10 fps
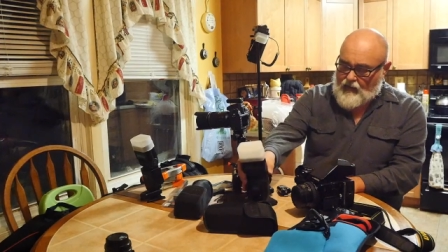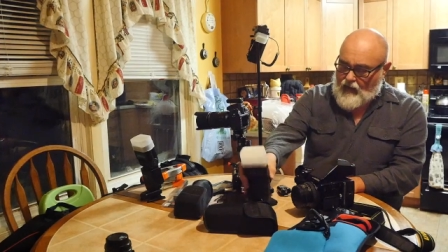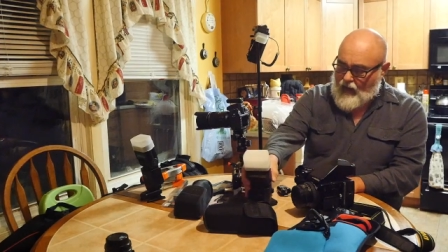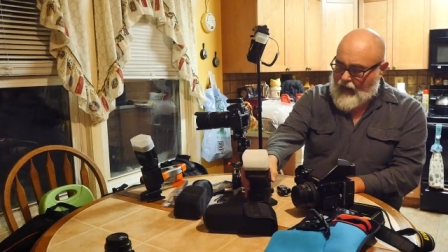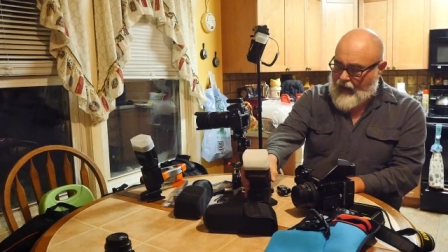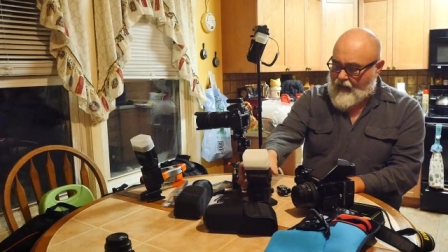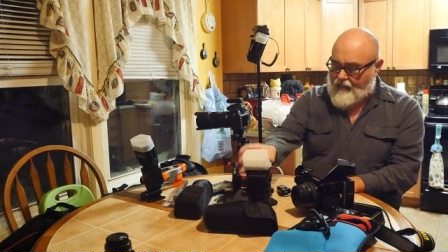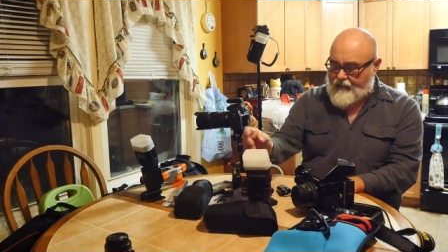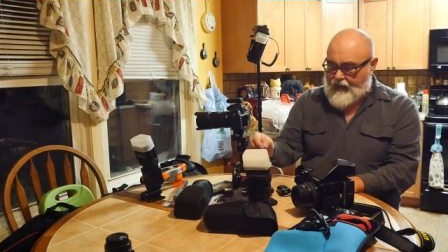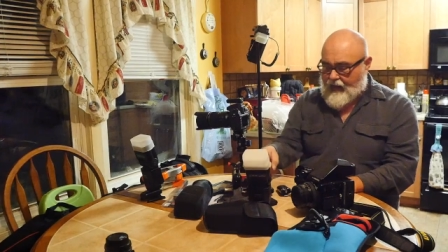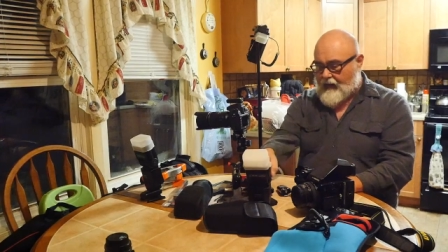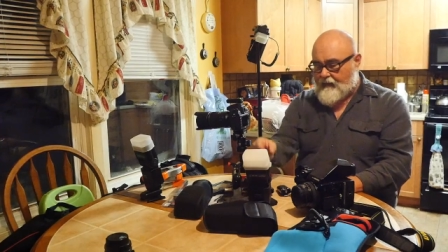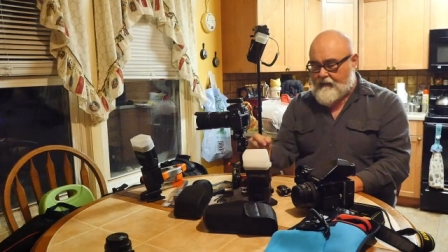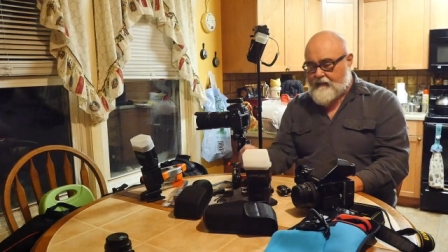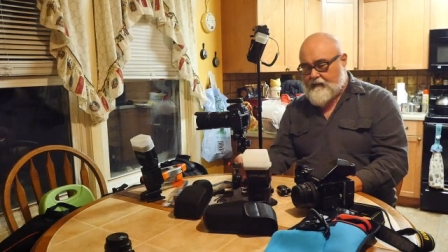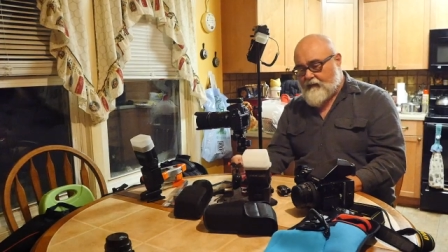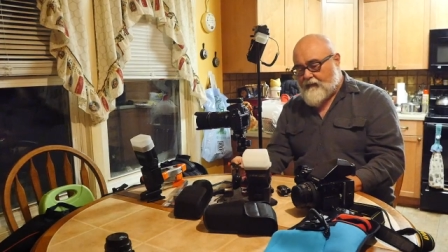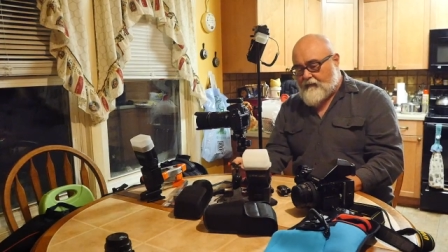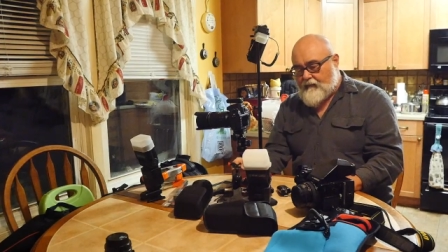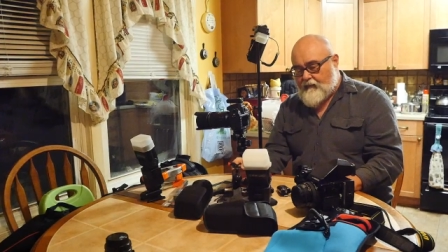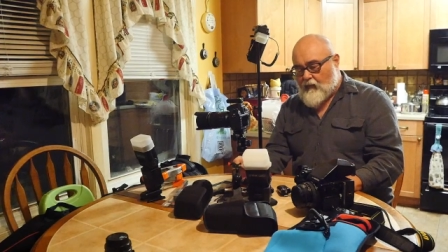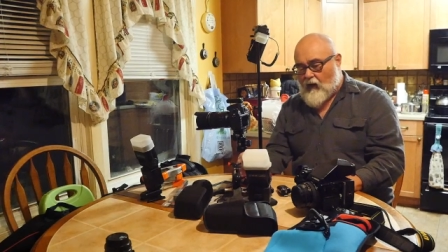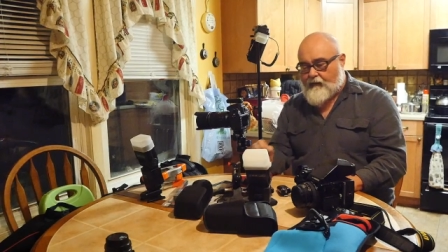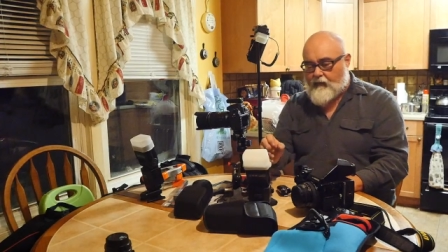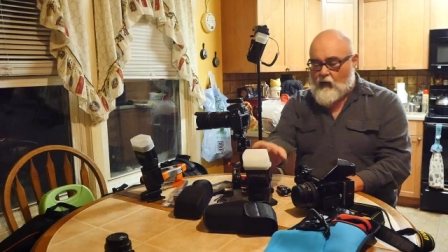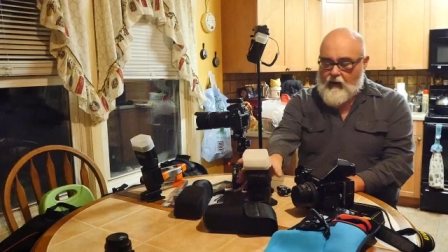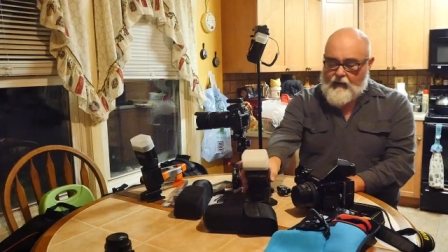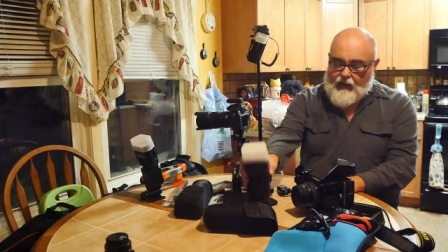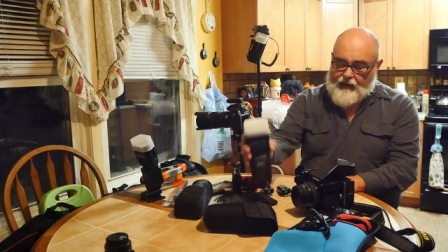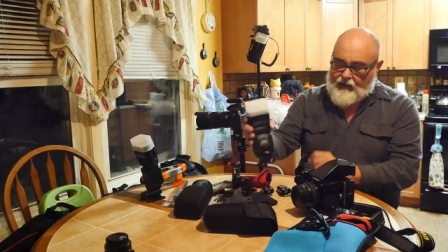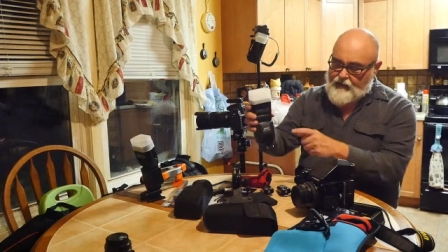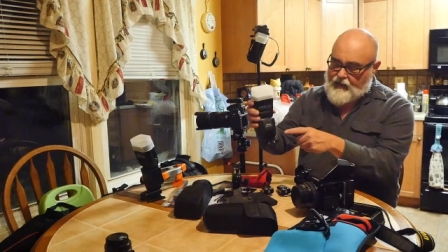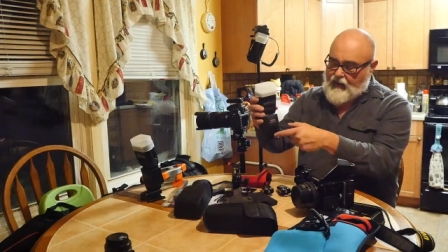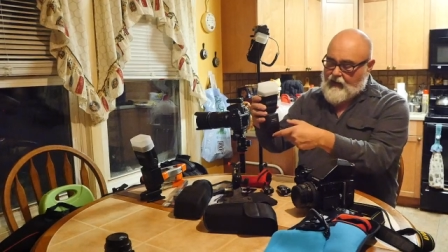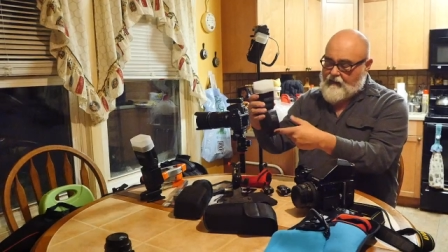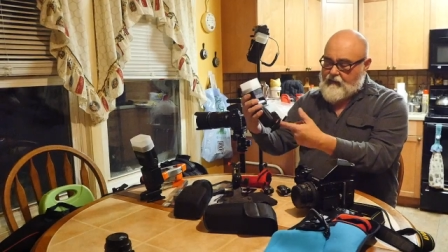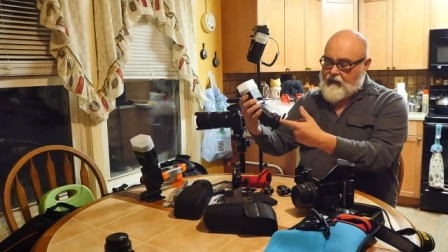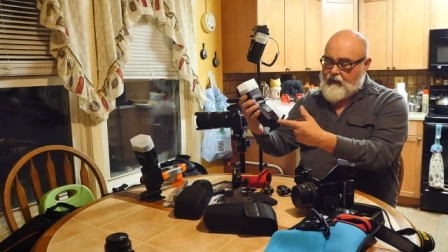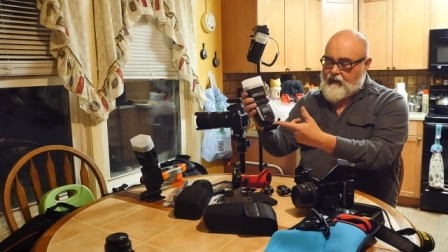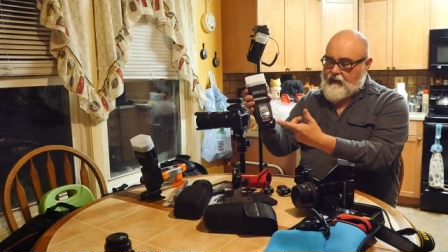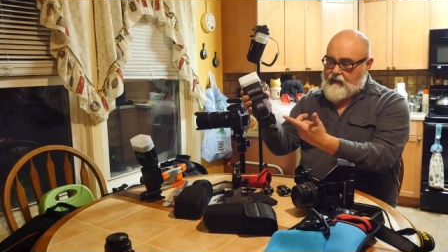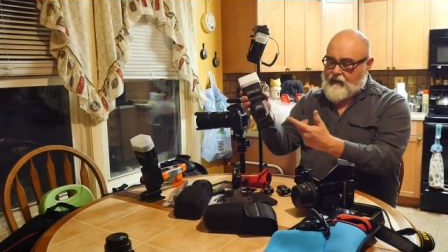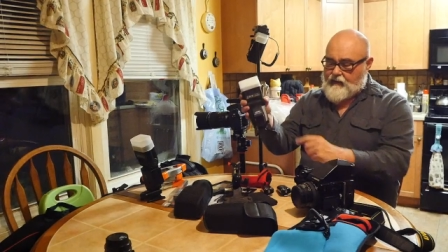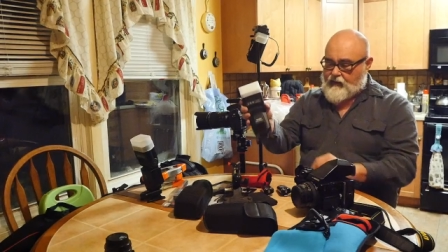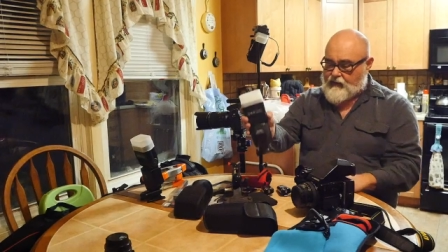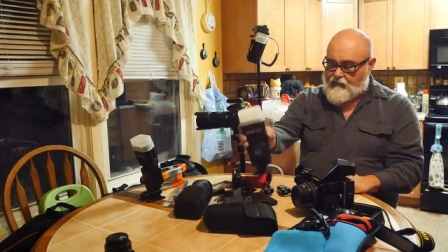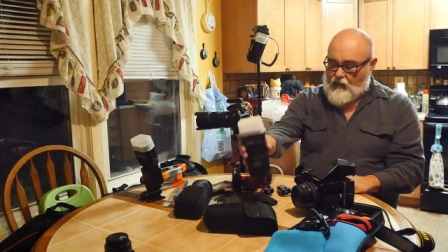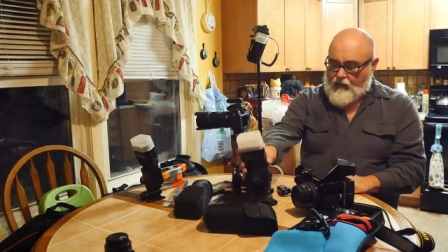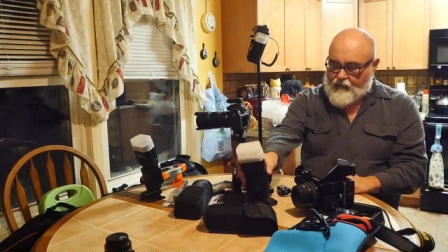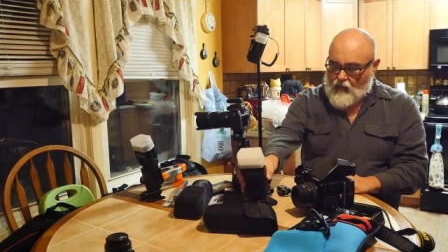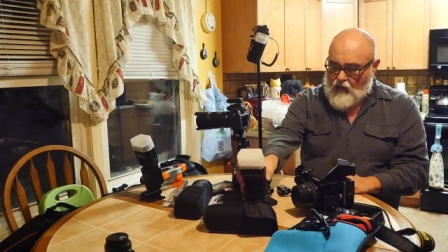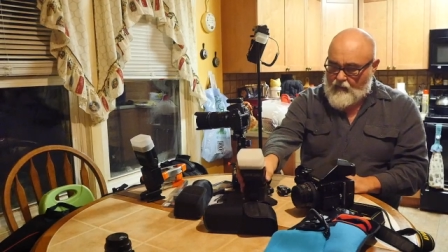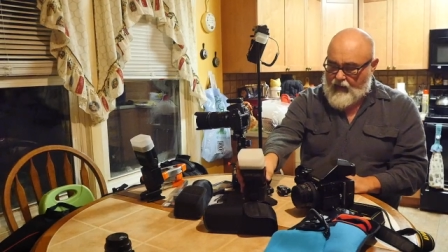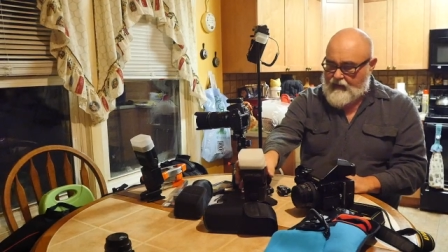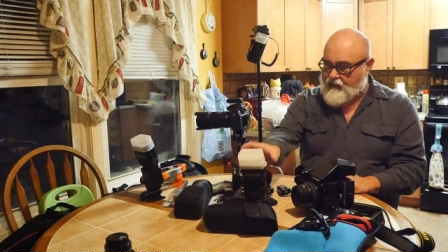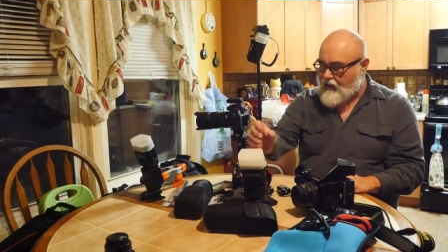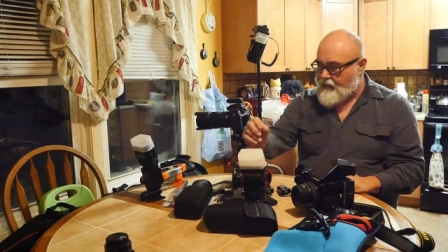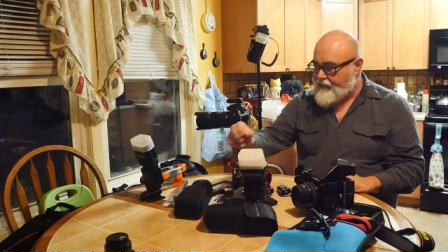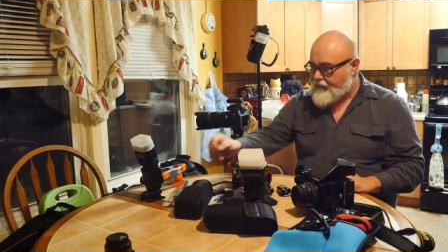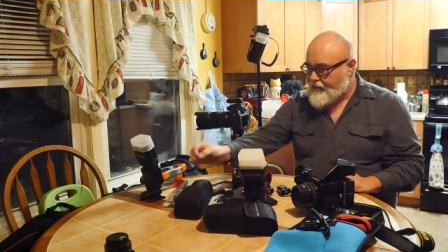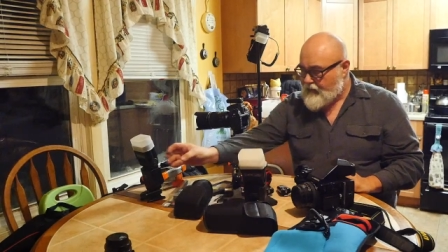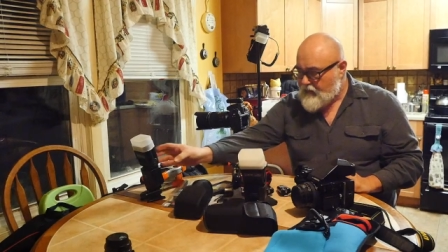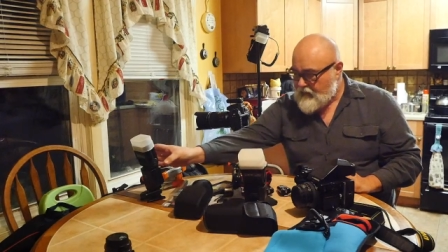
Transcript: I have a Mark IV, and you can see it's just the Mark IV all by itself.